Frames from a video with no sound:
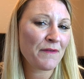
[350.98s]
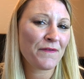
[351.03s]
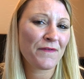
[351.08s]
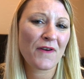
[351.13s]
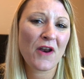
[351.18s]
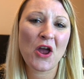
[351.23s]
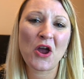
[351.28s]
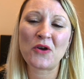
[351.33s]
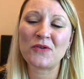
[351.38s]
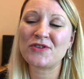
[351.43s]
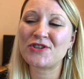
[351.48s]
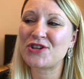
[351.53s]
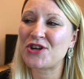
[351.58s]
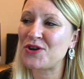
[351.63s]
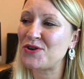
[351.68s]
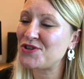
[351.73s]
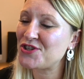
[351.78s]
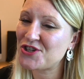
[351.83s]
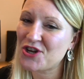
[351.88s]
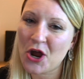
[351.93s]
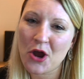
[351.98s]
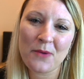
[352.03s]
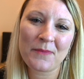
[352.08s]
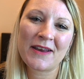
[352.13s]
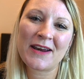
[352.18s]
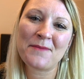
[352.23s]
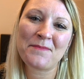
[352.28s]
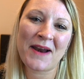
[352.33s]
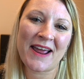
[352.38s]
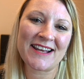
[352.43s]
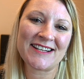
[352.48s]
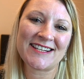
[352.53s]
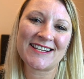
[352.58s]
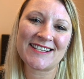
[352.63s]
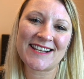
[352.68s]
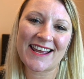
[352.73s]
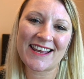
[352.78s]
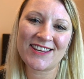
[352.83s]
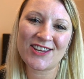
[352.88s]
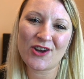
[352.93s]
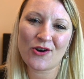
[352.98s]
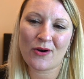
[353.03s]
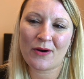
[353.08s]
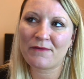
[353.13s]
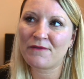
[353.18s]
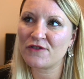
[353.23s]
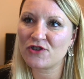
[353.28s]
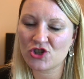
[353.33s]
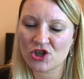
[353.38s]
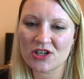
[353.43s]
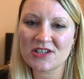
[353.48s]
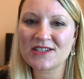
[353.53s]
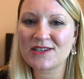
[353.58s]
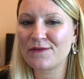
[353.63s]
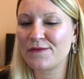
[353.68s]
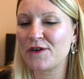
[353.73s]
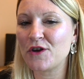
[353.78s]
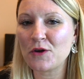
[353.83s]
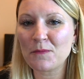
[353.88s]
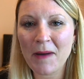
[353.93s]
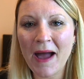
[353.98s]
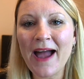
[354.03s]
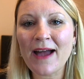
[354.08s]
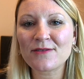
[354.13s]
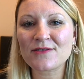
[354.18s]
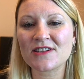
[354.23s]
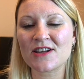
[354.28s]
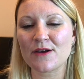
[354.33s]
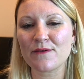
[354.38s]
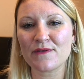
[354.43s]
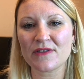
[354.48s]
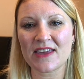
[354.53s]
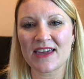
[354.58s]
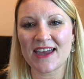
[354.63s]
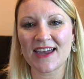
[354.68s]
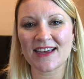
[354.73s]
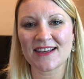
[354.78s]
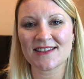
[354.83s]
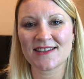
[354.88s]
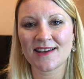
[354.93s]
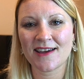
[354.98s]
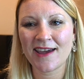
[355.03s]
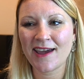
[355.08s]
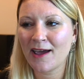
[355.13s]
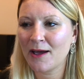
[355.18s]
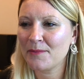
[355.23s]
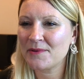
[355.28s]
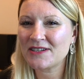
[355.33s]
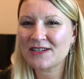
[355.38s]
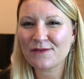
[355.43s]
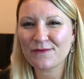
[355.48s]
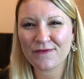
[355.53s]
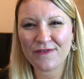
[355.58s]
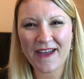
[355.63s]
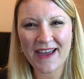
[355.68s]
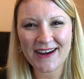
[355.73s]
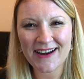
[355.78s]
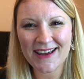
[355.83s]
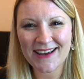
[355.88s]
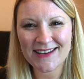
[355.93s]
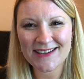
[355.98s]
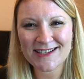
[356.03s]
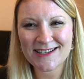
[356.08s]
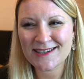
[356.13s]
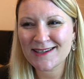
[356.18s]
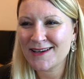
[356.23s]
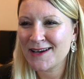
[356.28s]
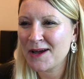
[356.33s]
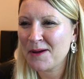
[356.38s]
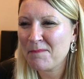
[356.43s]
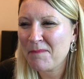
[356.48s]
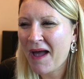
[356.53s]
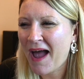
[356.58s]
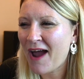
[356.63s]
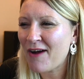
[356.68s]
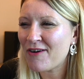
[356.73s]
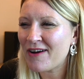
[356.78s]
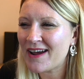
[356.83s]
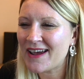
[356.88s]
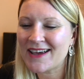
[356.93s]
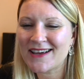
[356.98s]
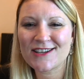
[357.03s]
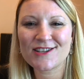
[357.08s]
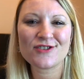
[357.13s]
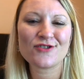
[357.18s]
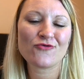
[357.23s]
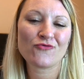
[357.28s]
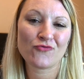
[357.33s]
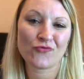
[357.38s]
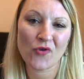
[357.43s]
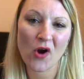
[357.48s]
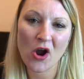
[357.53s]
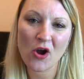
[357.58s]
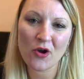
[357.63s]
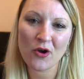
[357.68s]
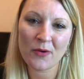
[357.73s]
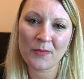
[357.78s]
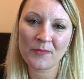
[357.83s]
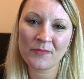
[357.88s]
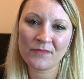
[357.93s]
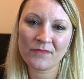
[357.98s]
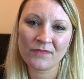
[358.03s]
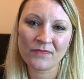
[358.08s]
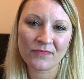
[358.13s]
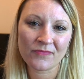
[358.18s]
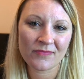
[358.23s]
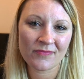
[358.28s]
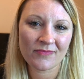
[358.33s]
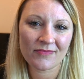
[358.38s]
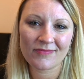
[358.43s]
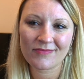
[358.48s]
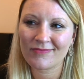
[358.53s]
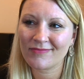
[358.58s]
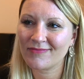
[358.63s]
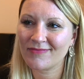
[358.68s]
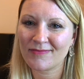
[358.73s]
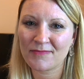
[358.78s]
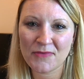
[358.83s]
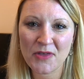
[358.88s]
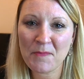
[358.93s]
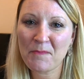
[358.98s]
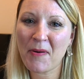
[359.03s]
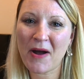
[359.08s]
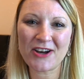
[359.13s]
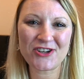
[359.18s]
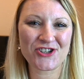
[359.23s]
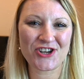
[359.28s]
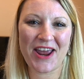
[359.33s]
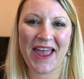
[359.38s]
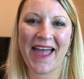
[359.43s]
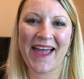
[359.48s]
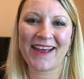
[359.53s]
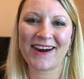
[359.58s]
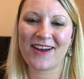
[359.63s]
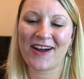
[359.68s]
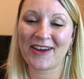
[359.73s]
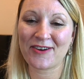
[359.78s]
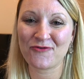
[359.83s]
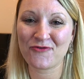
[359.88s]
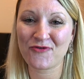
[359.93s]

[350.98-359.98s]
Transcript: flown to so many places in Europe for just a few pounds over the years. Been to Venice, Paris, Rome. The budget airline